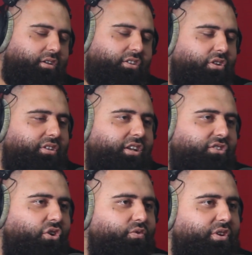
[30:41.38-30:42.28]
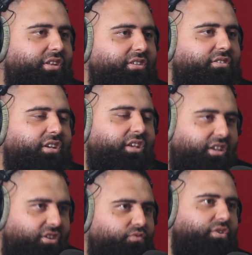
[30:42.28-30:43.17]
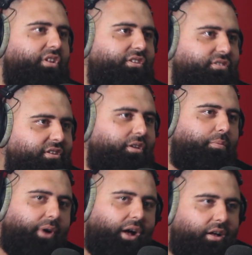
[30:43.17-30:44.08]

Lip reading: Not that it's not realistic, it is realistic, but